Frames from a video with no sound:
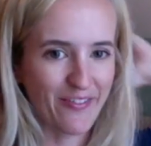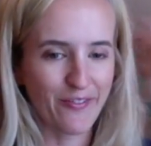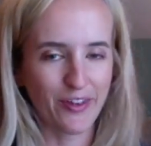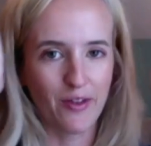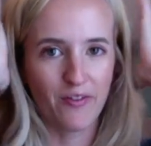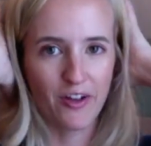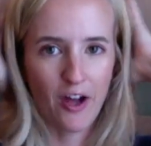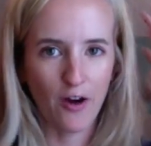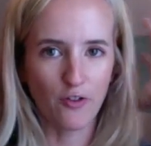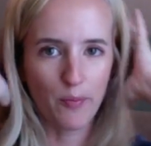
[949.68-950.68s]
with it, you
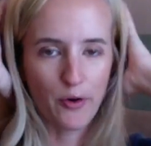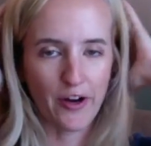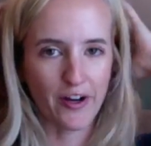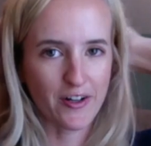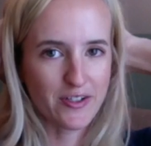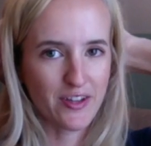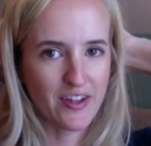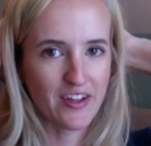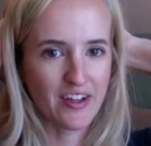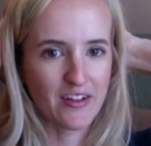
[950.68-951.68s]
cover up your ears
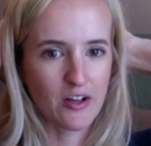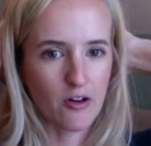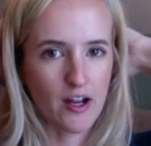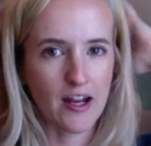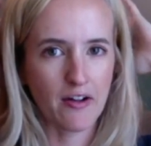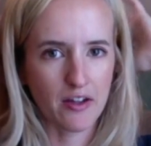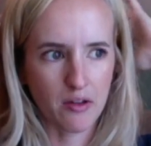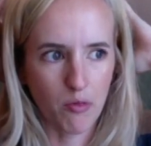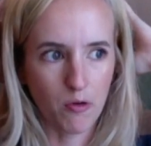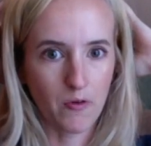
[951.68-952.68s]
and then you're hitting like the
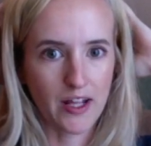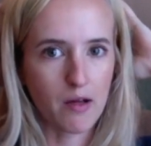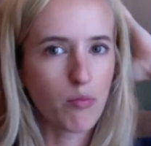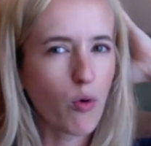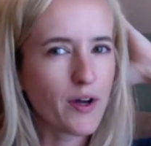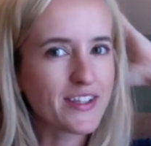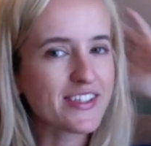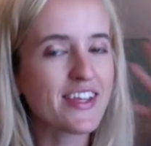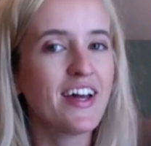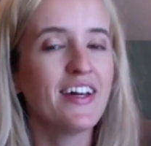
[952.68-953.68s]
meridian
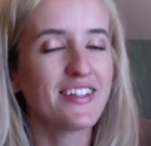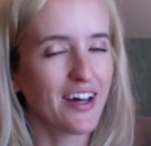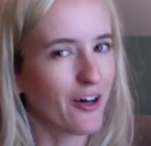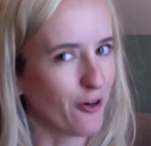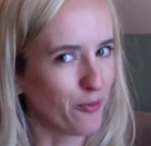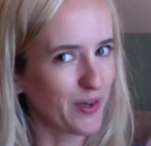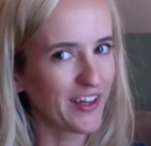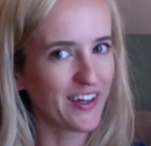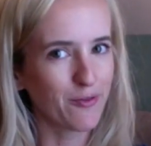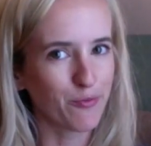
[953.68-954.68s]
points to help
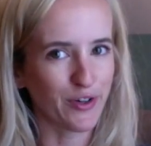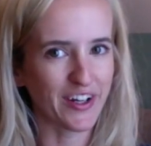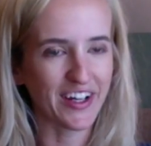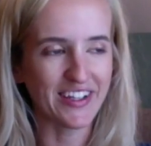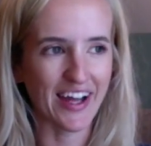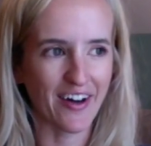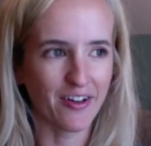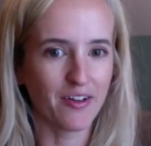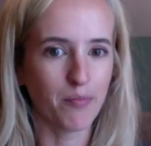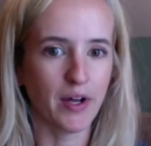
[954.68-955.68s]
bring it
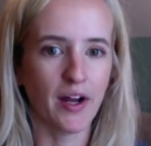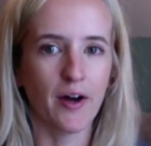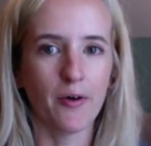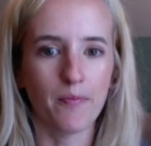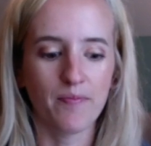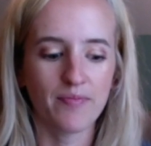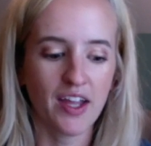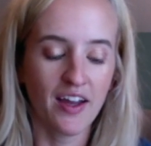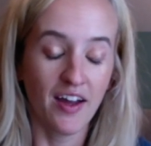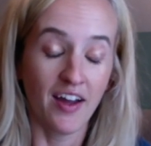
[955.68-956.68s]
down. But
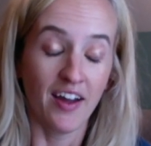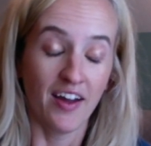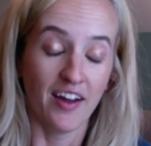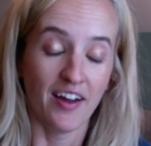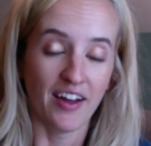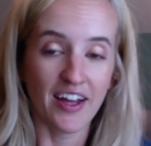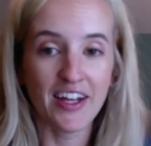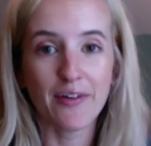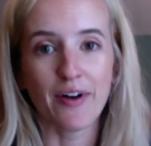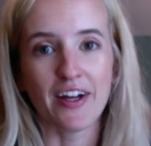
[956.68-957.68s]

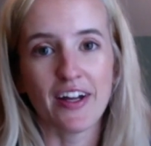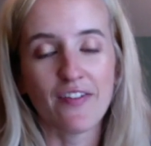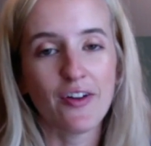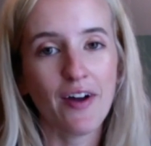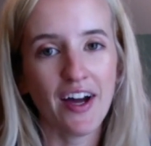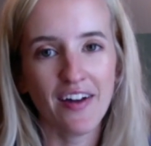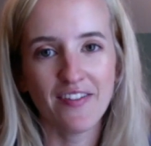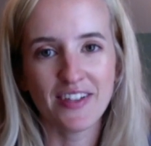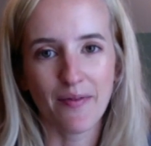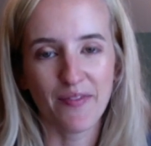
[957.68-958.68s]
anyway, if you have
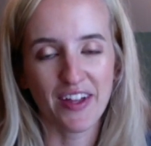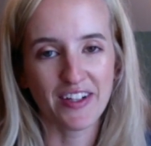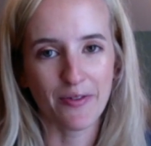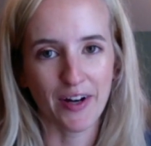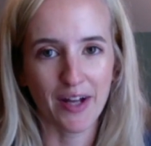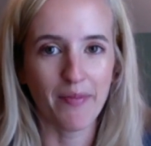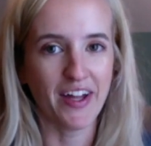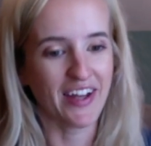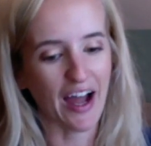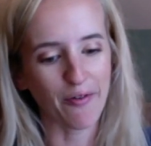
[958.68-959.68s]
something to
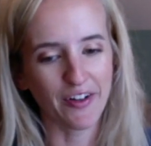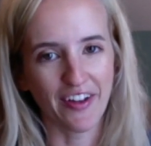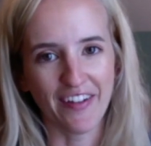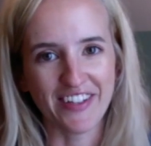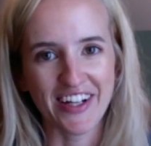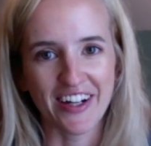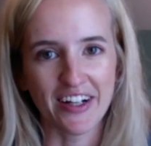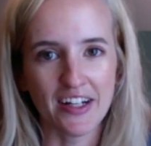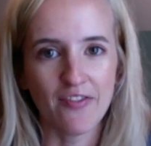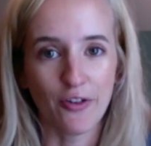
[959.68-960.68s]
recommend, I would love to hear
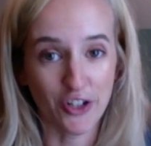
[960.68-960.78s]
it for